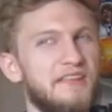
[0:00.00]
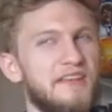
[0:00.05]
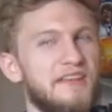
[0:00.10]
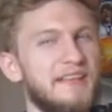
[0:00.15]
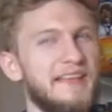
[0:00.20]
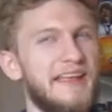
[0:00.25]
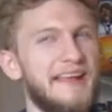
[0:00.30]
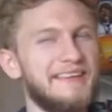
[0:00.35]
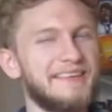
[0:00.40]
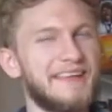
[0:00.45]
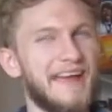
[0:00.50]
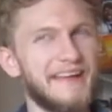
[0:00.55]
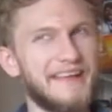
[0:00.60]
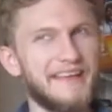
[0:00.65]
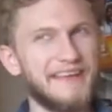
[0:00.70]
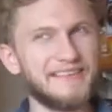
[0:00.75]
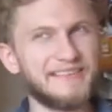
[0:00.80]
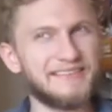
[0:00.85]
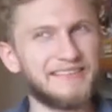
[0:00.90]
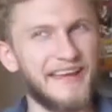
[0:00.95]
late
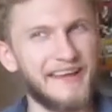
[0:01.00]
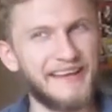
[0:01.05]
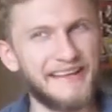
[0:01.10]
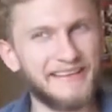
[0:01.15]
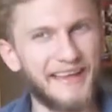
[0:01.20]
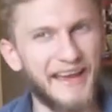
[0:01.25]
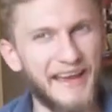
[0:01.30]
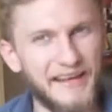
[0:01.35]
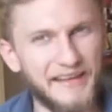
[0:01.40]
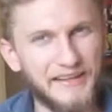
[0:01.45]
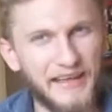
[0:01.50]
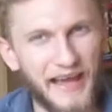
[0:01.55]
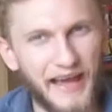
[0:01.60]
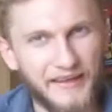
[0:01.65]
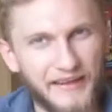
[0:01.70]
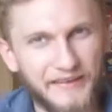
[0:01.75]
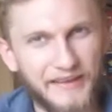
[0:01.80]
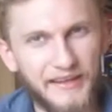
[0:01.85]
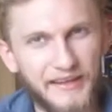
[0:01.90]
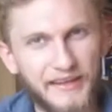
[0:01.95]
90s, 99,
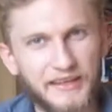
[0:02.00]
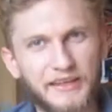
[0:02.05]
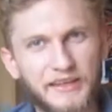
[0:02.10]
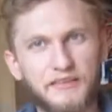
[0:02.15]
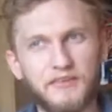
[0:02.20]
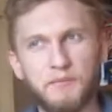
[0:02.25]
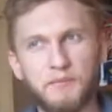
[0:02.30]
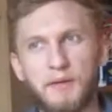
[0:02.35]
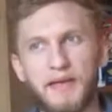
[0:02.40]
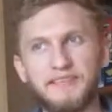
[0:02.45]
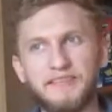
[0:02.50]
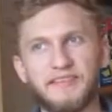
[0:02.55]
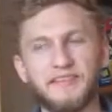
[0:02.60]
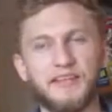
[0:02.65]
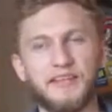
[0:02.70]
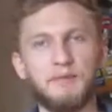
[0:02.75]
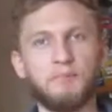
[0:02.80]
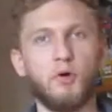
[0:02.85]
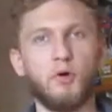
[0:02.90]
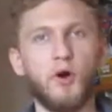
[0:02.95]
and they
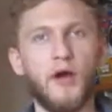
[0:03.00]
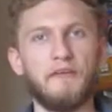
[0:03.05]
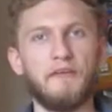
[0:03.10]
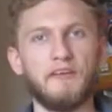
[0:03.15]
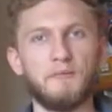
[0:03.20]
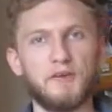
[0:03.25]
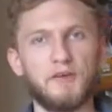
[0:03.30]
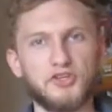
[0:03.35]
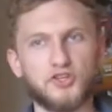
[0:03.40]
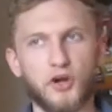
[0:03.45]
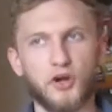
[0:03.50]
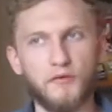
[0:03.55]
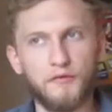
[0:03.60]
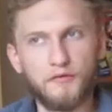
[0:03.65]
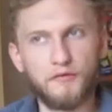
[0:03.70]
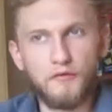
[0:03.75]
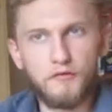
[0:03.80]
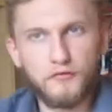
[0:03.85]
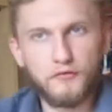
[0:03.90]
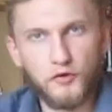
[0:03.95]
basically put Eric
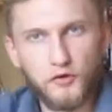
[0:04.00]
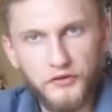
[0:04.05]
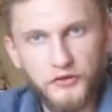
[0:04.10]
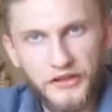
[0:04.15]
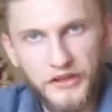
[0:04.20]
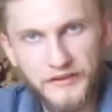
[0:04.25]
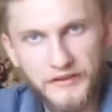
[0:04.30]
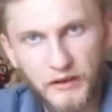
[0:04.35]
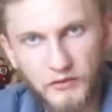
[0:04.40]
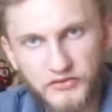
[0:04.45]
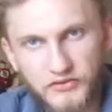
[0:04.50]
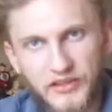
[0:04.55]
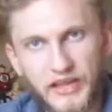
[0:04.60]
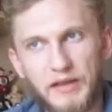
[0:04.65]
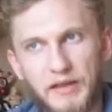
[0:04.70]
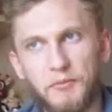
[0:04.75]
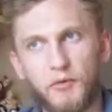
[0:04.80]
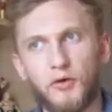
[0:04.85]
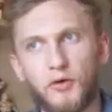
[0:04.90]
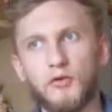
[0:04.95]
Bischoff through the announce
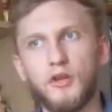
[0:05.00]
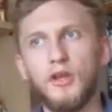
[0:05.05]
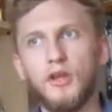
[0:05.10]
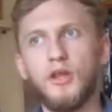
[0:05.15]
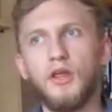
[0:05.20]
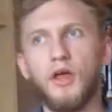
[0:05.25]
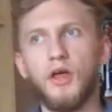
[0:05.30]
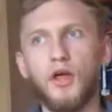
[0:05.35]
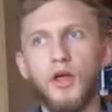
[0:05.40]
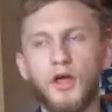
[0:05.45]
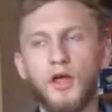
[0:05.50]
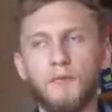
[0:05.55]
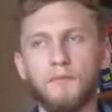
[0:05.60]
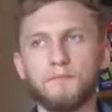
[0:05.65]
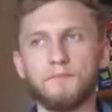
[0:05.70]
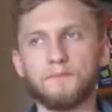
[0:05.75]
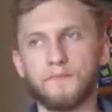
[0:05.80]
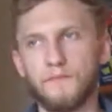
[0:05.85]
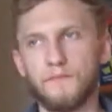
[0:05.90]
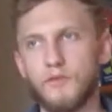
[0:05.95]
table
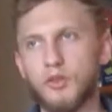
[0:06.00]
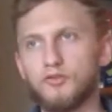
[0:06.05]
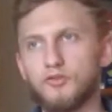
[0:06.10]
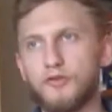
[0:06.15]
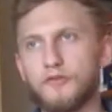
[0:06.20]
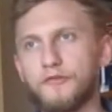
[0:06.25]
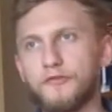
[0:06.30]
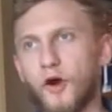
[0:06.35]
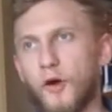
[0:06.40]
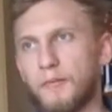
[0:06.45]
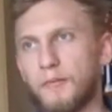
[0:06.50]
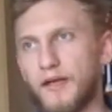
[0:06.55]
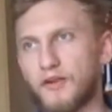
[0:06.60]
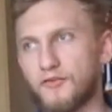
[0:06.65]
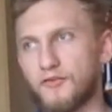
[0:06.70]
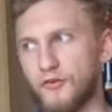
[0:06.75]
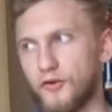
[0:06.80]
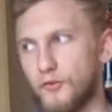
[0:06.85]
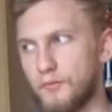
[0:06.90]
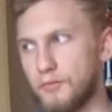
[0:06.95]
to form that
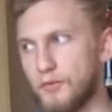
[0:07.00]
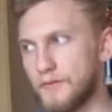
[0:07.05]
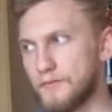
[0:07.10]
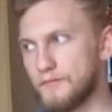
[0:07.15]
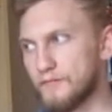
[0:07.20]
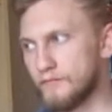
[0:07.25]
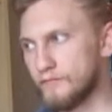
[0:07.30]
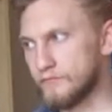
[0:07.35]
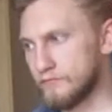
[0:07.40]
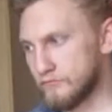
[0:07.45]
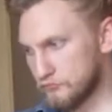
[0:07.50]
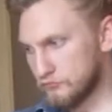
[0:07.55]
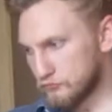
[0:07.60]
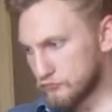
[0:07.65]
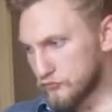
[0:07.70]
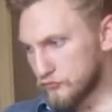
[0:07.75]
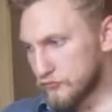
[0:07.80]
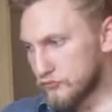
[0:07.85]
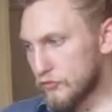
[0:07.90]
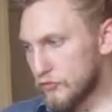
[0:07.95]
group.
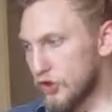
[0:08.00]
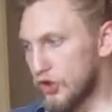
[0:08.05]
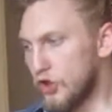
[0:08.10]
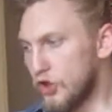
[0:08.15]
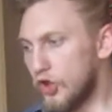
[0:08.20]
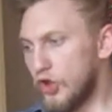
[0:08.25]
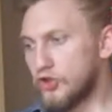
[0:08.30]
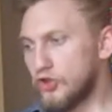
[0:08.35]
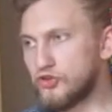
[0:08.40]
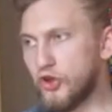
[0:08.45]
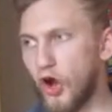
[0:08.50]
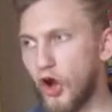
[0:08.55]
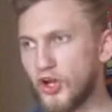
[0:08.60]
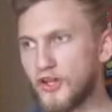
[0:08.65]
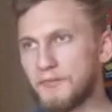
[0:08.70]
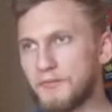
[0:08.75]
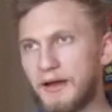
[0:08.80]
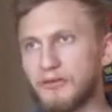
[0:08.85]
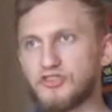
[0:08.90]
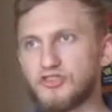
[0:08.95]

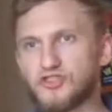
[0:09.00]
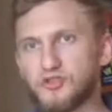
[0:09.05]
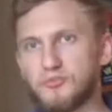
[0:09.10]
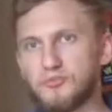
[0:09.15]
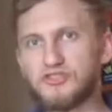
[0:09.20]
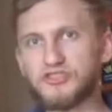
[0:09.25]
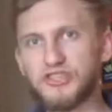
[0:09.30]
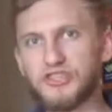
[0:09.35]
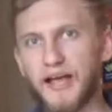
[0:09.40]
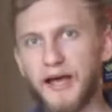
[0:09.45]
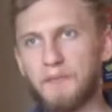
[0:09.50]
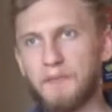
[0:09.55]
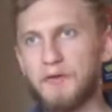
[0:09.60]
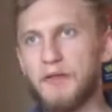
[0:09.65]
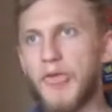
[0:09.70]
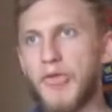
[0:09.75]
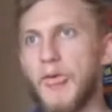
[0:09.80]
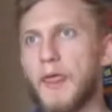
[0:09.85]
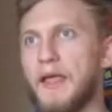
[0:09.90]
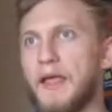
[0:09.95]
Talking about
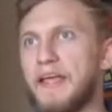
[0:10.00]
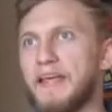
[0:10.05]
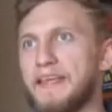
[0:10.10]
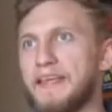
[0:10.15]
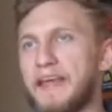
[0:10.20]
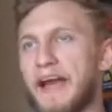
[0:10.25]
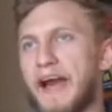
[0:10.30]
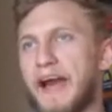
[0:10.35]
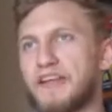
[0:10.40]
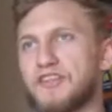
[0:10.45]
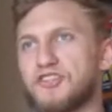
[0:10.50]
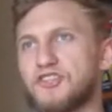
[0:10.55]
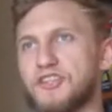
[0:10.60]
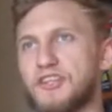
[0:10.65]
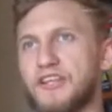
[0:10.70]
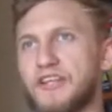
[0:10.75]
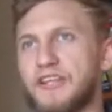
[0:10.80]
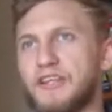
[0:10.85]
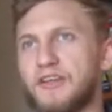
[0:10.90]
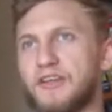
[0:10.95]
SummerSlam, he
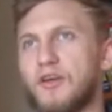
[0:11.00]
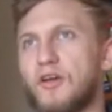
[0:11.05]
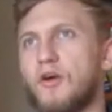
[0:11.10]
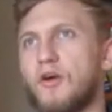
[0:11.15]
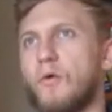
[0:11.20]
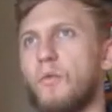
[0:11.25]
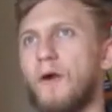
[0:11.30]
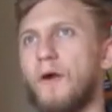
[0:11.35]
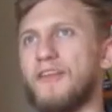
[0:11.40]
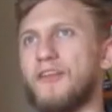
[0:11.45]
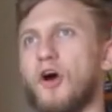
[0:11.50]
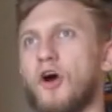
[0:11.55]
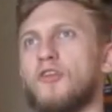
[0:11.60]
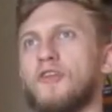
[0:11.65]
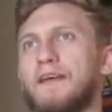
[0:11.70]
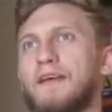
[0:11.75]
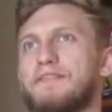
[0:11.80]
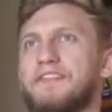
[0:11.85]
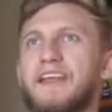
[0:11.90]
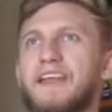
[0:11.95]
actually went on after